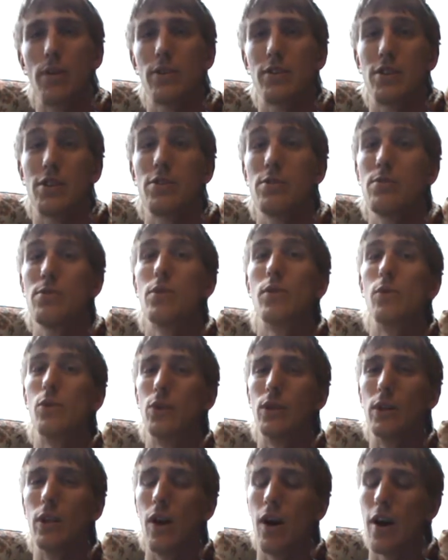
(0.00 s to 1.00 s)
because I do know
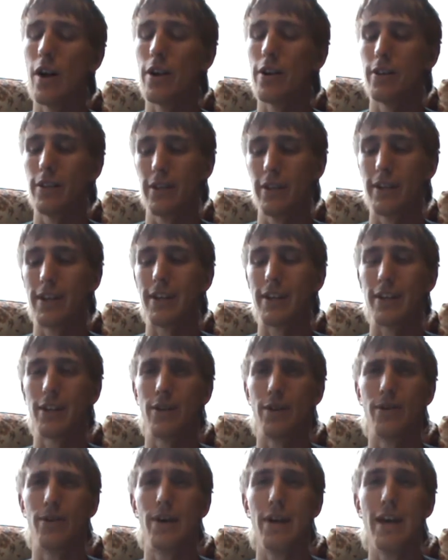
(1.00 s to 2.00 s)
a lot of the, like, you
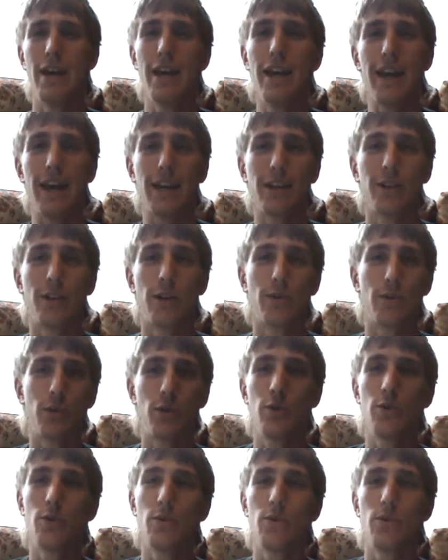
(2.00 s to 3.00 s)
know, Halo
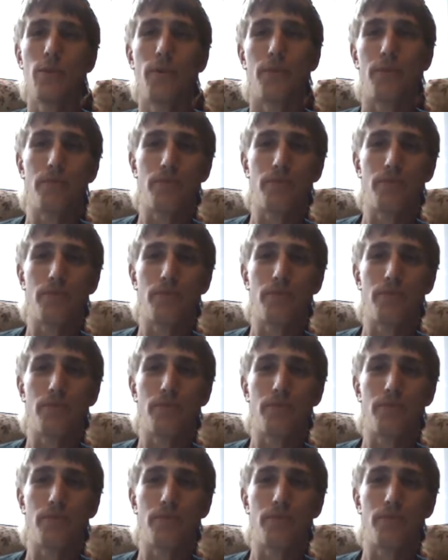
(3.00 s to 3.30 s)
2